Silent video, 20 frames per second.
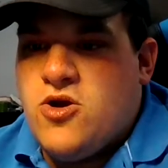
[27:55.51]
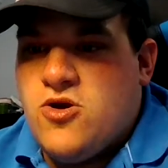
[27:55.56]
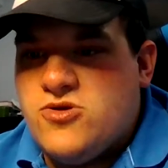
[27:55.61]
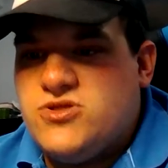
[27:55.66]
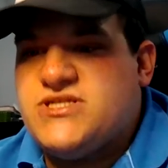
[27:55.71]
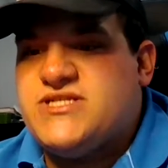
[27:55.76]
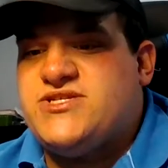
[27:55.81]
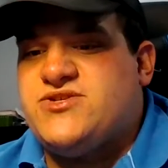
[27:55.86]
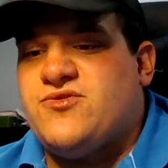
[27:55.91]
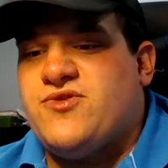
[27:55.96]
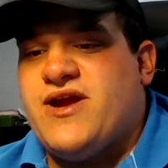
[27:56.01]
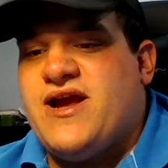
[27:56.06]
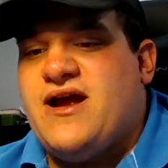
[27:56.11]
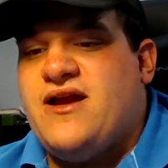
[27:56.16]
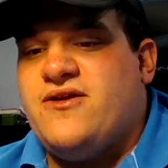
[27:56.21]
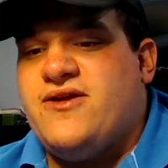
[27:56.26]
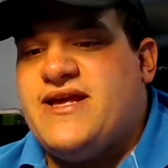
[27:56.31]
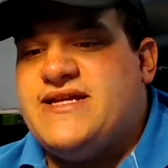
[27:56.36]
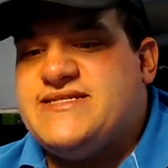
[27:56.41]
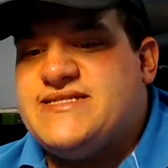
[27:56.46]
Jose
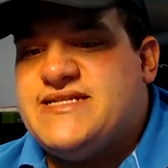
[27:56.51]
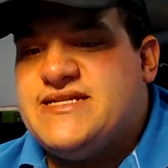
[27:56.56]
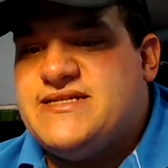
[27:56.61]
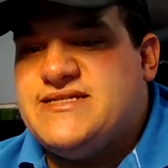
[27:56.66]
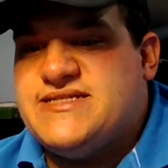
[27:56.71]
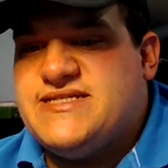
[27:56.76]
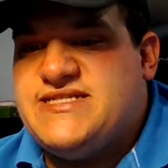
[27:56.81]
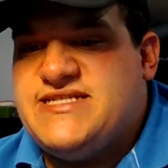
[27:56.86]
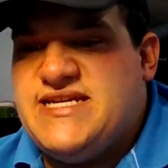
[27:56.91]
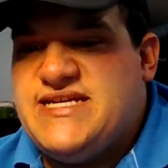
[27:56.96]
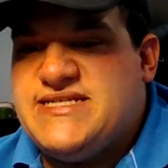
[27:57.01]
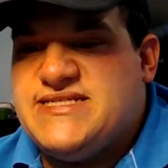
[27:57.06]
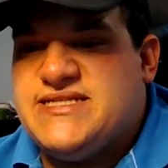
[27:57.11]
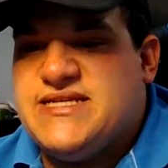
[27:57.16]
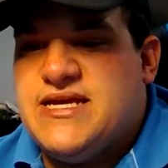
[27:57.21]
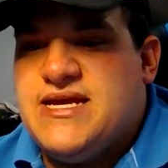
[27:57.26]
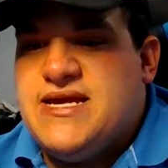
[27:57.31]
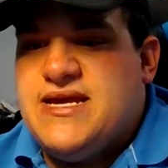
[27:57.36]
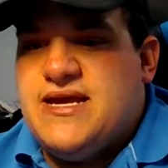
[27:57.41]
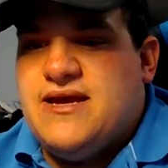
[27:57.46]
Soriano against Dylan Cease.